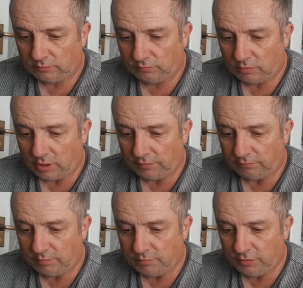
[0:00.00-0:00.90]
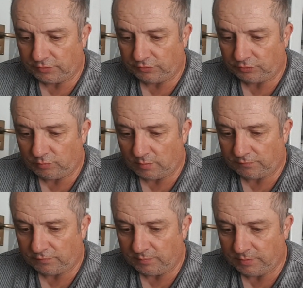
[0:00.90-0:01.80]
Right, remove the swab
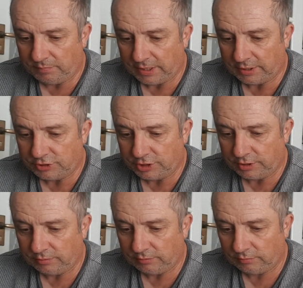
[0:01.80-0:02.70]
from the packaging.